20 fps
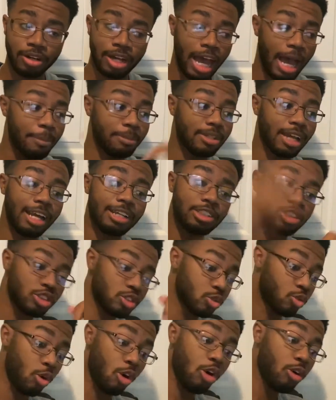I mean, I
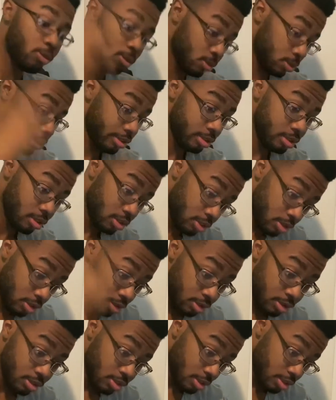scroll
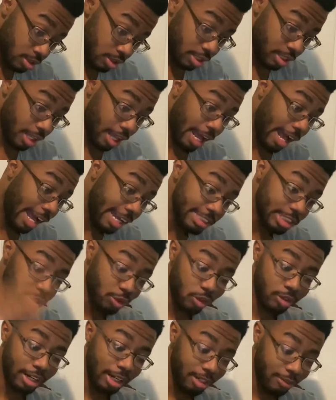
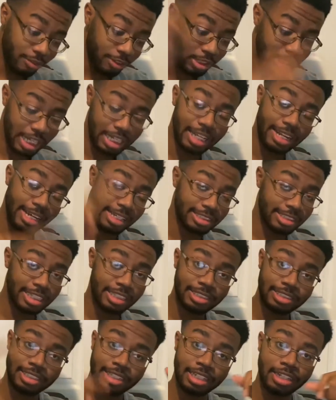down to these that have like
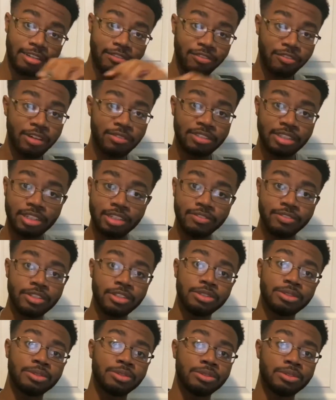16, 15
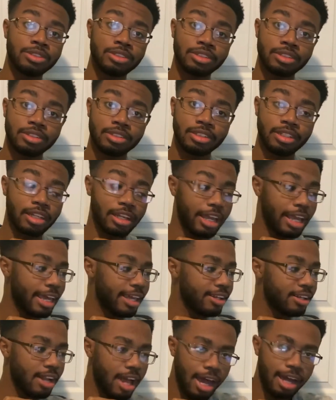views
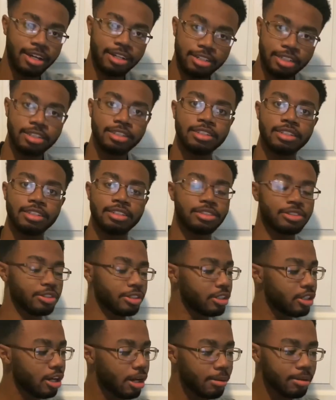and not good. So, you
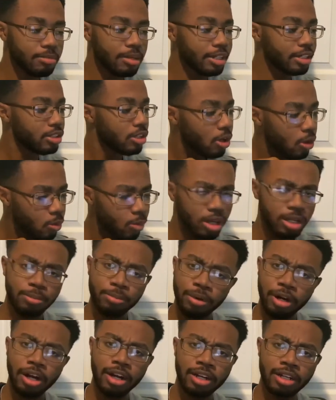know, I'm like, you know what,
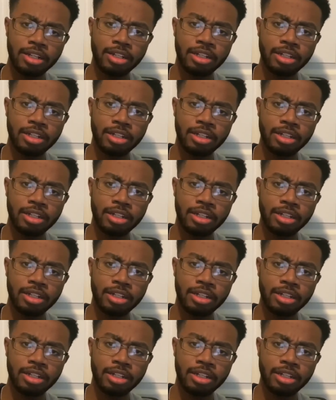bro?